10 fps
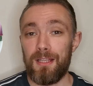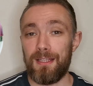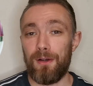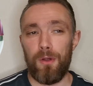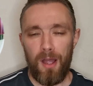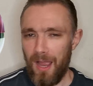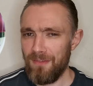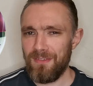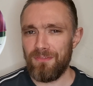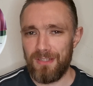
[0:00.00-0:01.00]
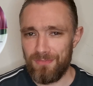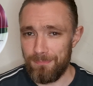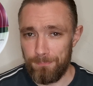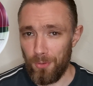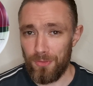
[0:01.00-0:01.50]
Now I've never
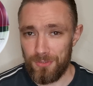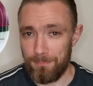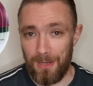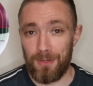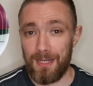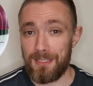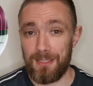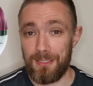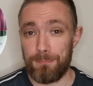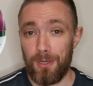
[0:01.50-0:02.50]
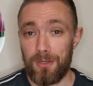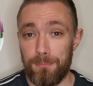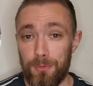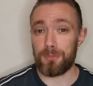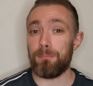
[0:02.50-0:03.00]
even bothered about collecting these
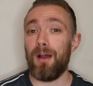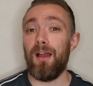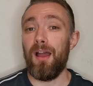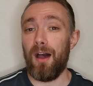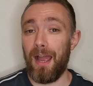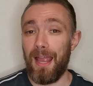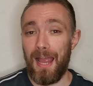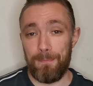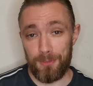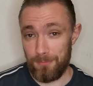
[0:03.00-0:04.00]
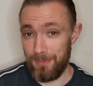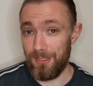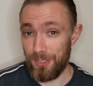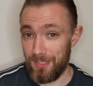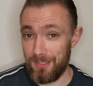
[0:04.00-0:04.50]
Pokeballs, but I am going to be
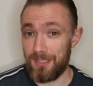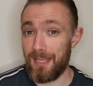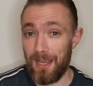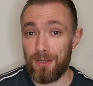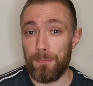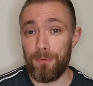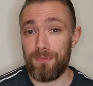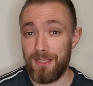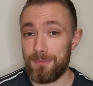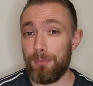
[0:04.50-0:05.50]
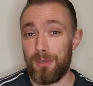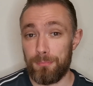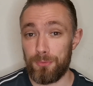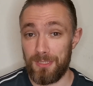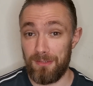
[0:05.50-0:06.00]
looking to get a couple of these
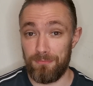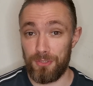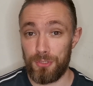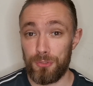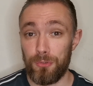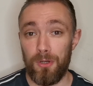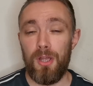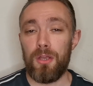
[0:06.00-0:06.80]
Pokeballs in for sure,